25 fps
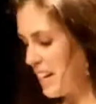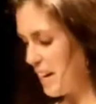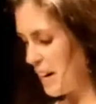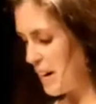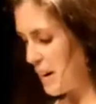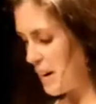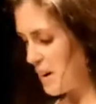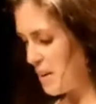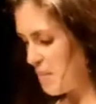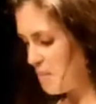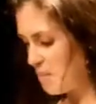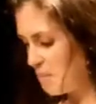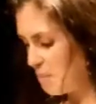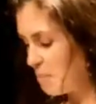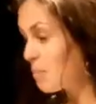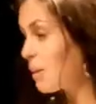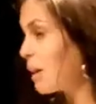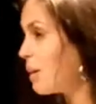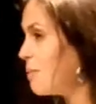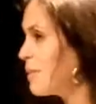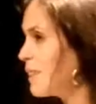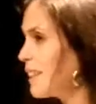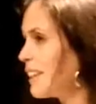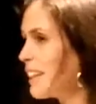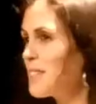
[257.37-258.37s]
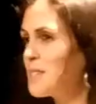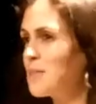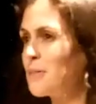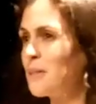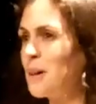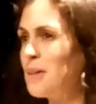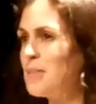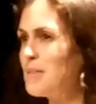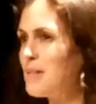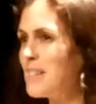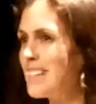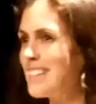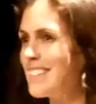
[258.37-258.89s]
but that's
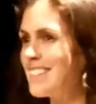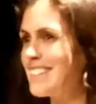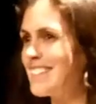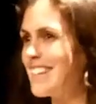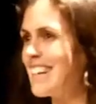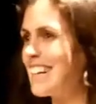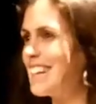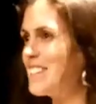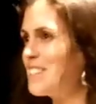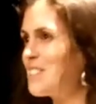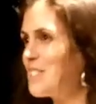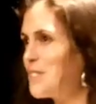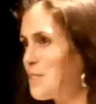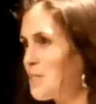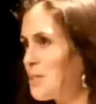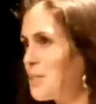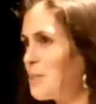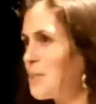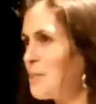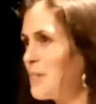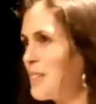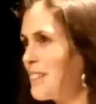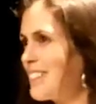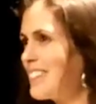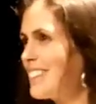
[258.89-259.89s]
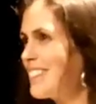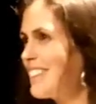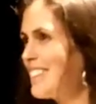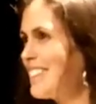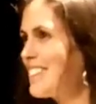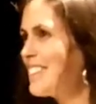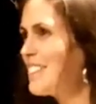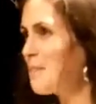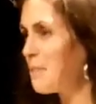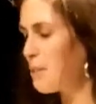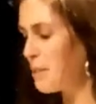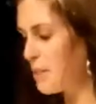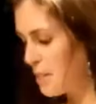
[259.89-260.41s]
why I'm here today, to talk
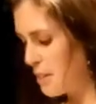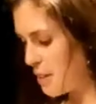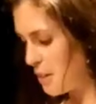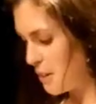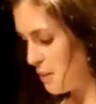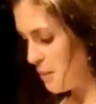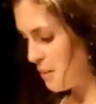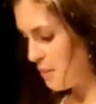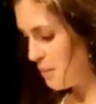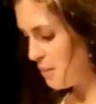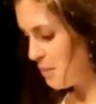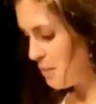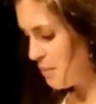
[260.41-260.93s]
with you.